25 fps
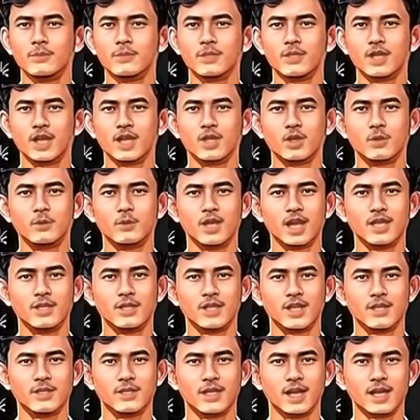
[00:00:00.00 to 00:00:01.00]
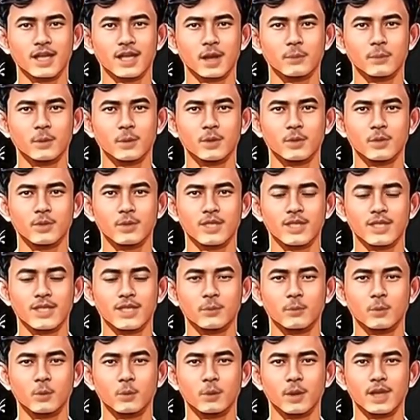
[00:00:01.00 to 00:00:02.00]
These two types of audits have
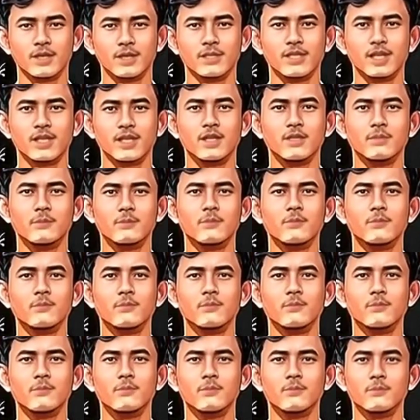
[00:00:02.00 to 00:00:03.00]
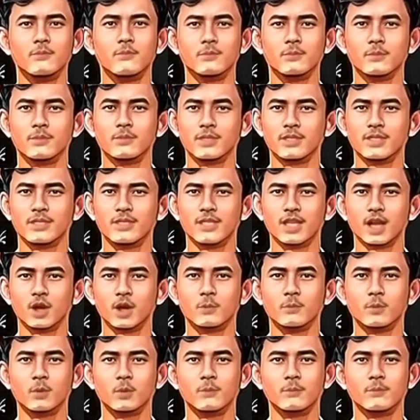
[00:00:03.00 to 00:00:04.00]
the primary goal of improving the
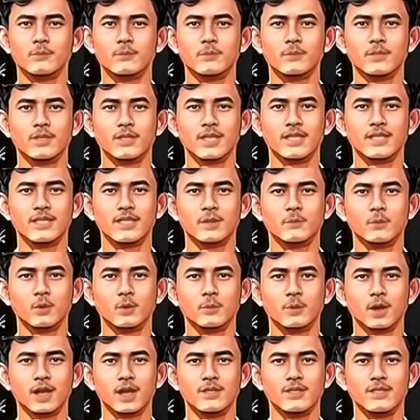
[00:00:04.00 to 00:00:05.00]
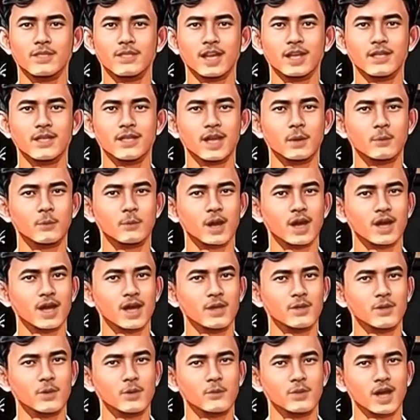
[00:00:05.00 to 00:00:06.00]
organization's resilience to disruptions
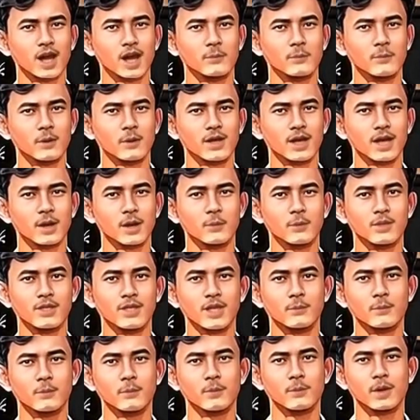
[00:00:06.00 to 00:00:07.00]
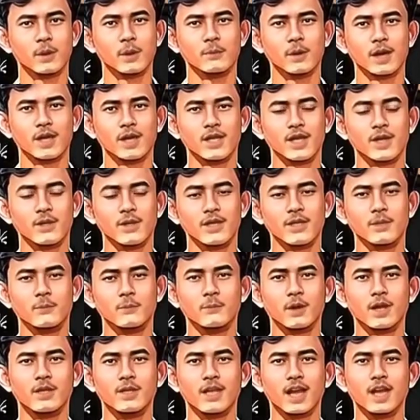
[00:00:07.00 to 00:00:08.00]
and disasters, as well as to
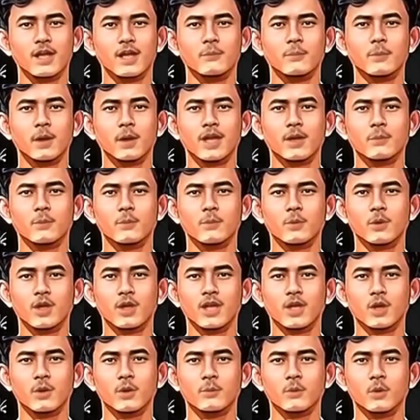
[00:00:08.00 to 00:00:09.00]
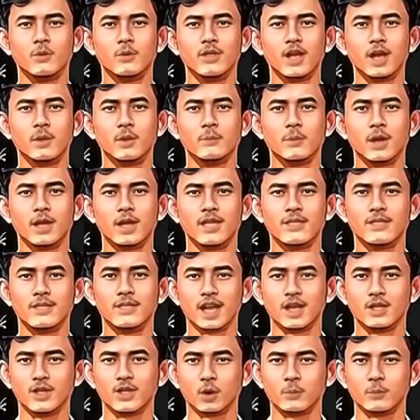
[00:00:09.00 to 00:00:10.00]
ensure that the plans in place are
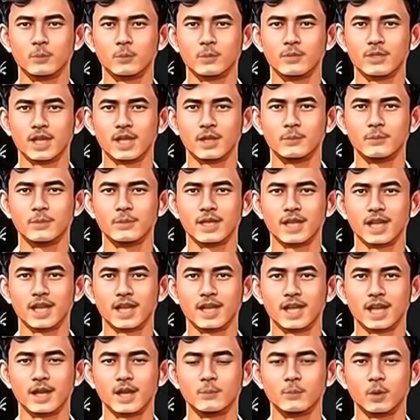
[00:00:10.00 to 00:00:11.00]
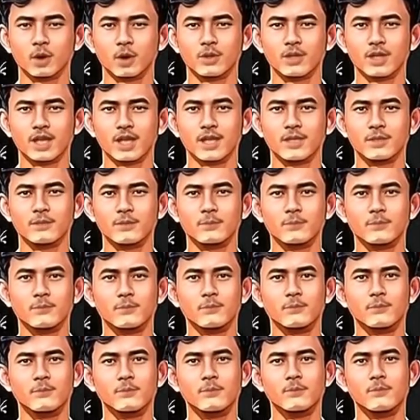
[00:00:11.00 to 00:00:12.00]
reliable and match the actual needs of the
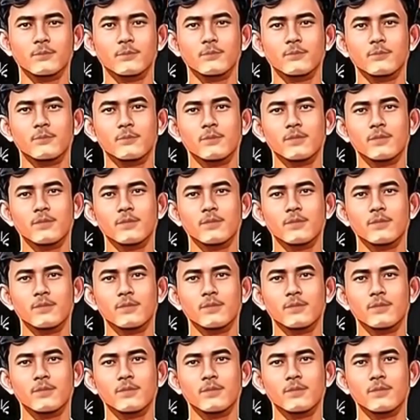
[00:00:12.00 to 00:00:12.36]
organization.